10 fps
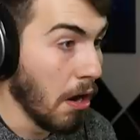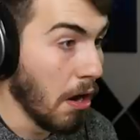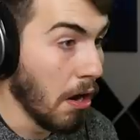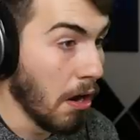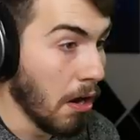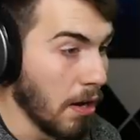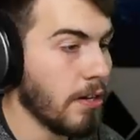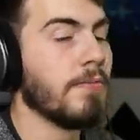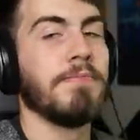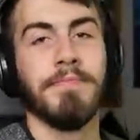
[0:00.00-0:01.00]

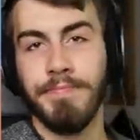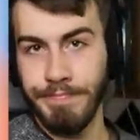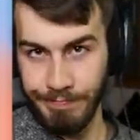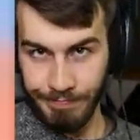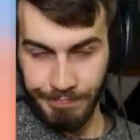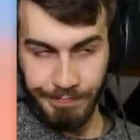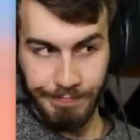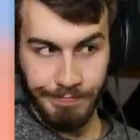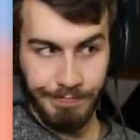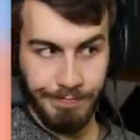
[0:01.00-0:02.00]
(silence)